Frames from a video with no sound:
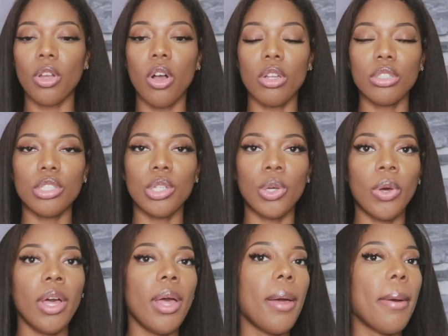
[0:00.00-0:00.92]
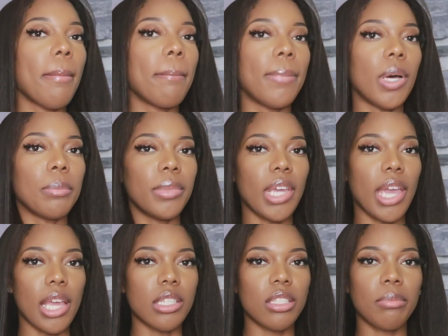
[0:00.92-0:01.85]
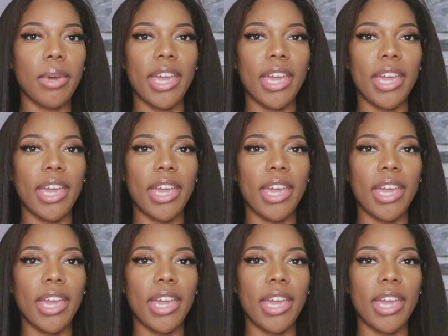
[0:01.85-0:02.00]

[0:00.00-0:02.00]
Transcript: gonna also bump the ends of